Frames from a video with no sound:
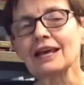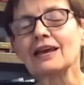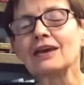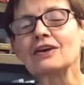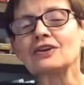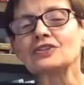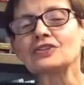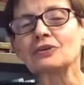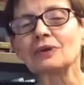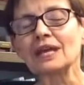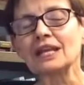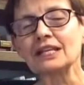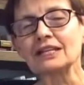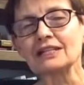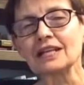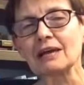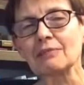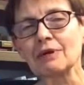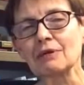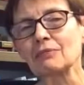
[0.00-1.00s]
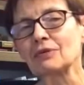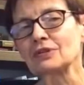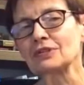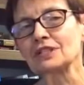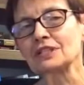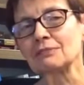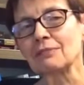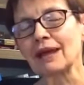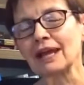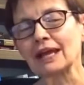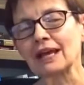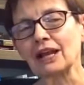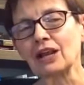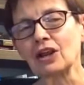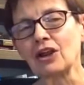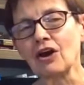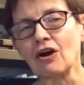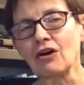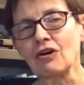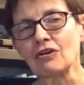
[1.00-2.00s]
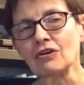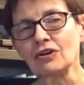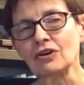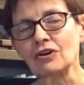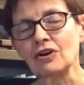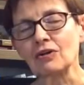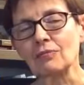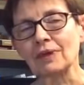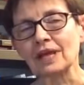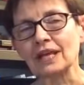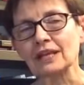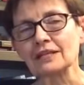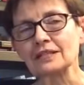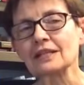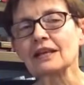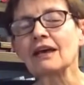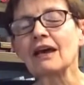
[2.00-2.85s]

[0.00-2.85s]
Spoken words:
So anytime I wanted to make a long comment,